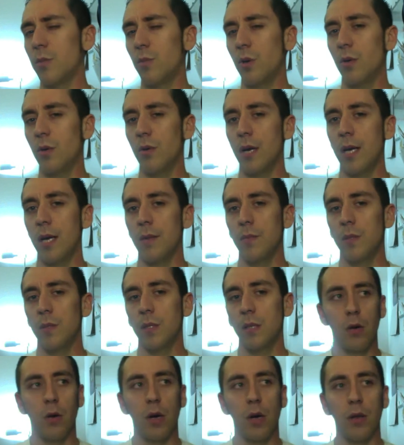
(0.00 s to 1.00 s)
programs,
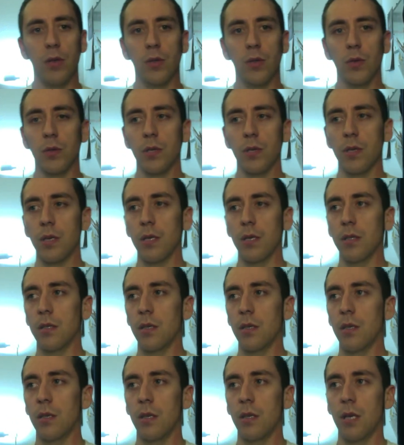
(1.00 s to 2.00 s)
other sorts of things
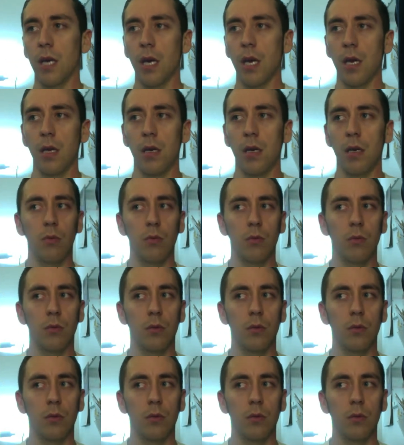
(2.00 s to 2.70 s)
that can,